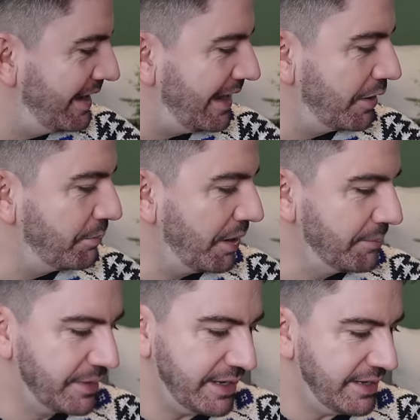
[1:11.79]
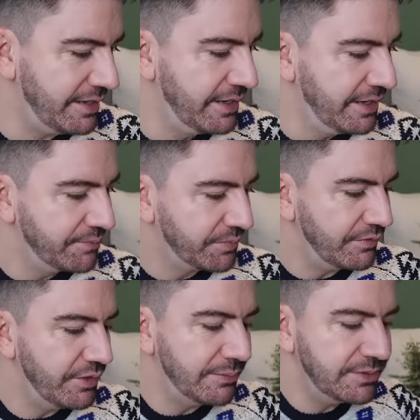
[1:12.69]
Hello, pumpkin.
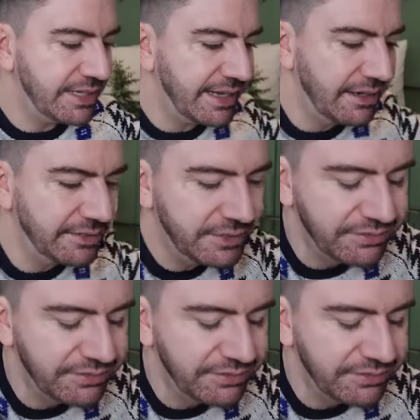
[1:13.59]
You come to say hello to